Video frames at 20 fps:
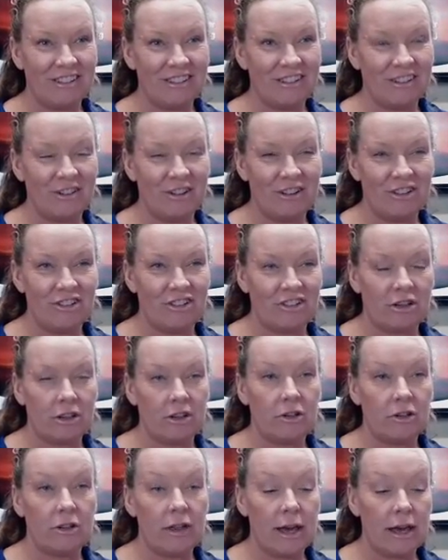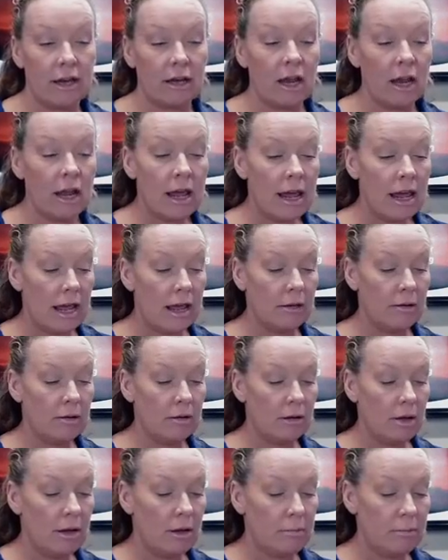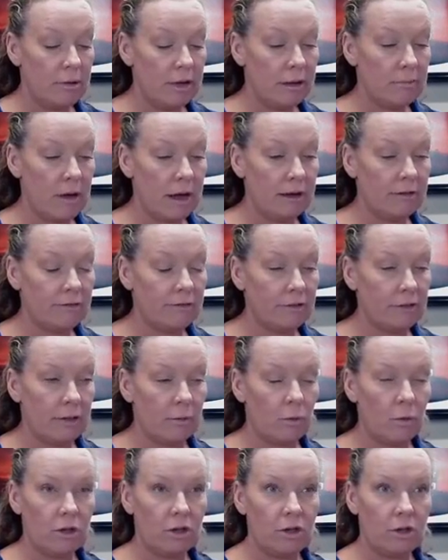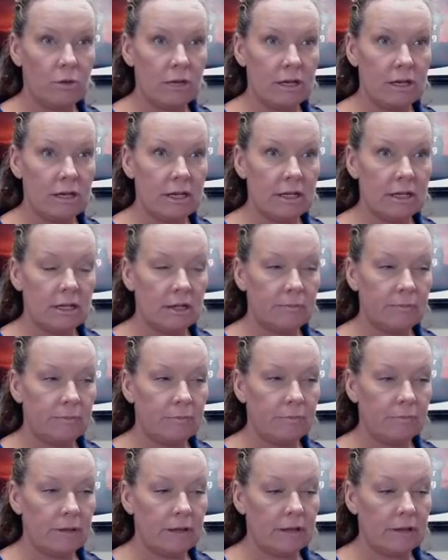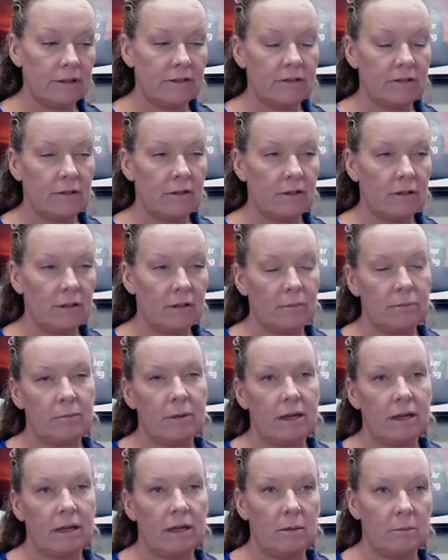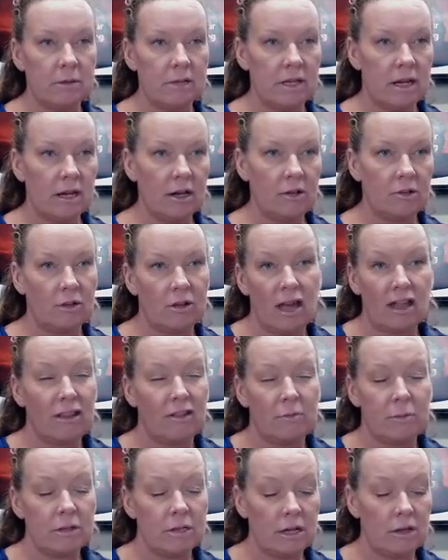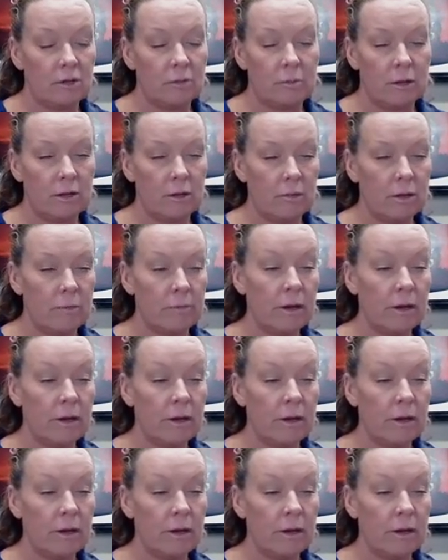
So it's just going to do that. And being mindful that when you eat, like I'm picking on potatoes. I love potatoes, by the way.